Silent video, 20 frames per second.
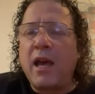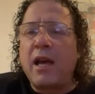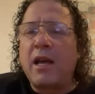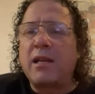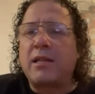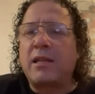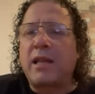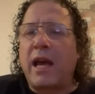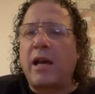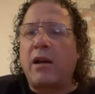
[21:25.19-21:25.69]

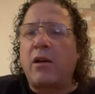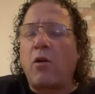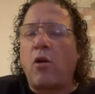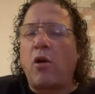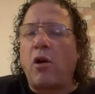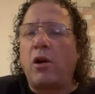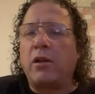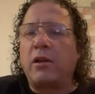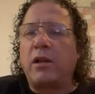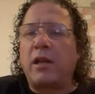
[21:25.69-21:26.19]
It's like
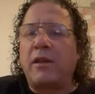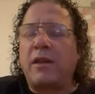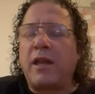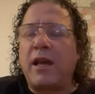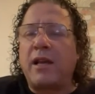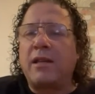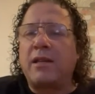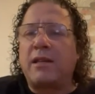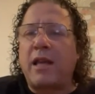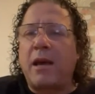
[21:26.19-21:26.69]
all the
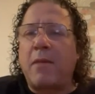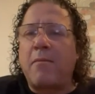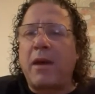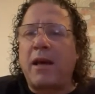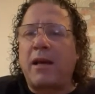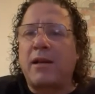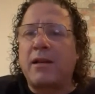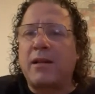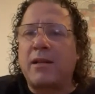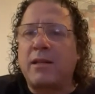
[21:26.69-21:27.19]
things that
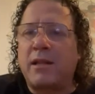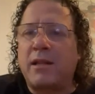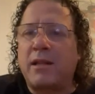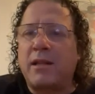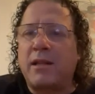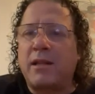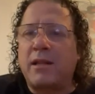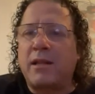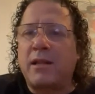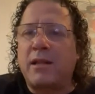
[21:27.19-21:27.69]
make us
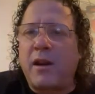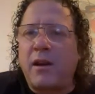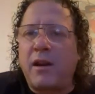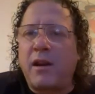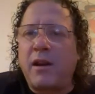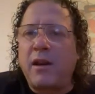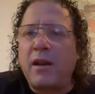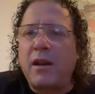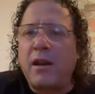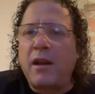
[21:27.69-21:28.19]
different,
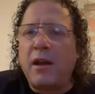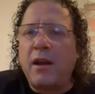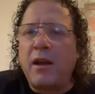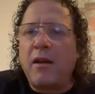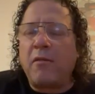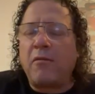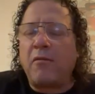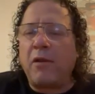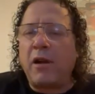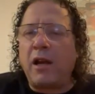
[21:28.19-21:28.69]

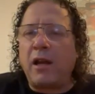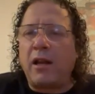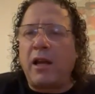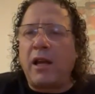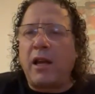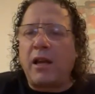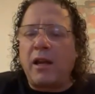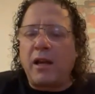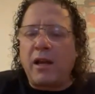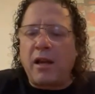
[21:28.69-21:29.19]

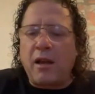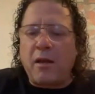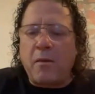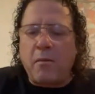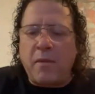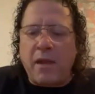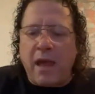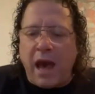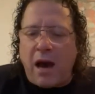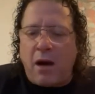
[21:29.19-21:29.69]
really
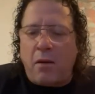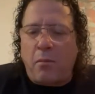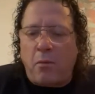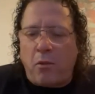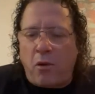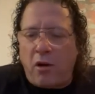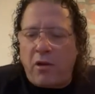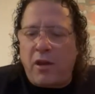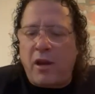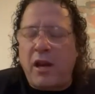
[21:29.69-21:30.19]
now
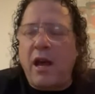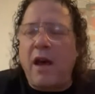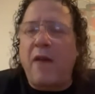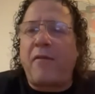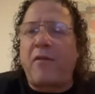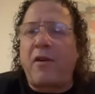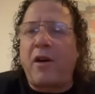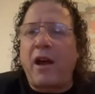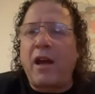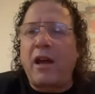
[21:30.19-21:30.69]
more than
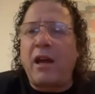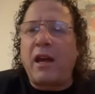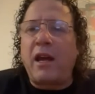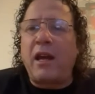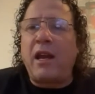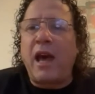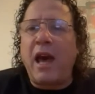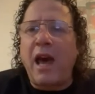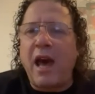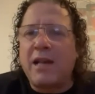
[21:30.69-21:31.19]
ever,
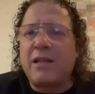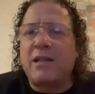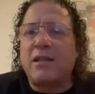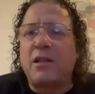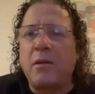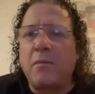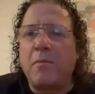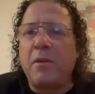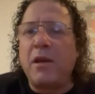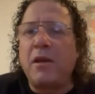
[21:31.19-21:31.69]
it has
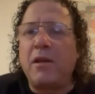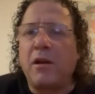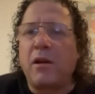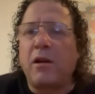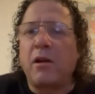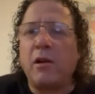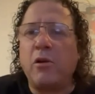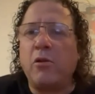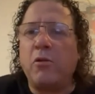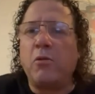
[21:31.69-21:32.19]
to be the
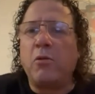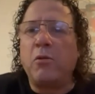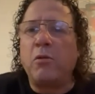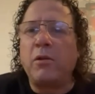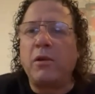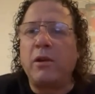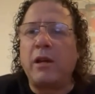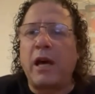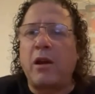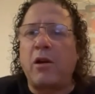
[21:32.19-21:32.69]
glue
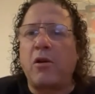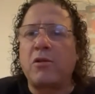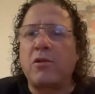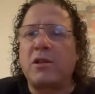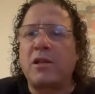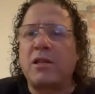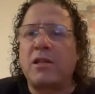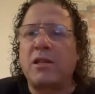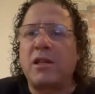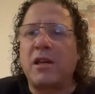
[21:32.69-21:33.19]
that
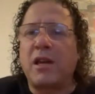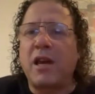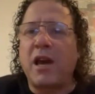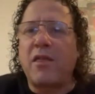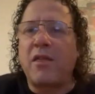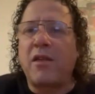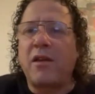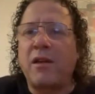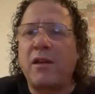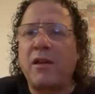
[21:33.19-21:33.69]
holds us
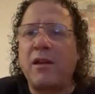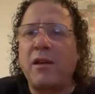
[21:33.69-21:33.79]
together.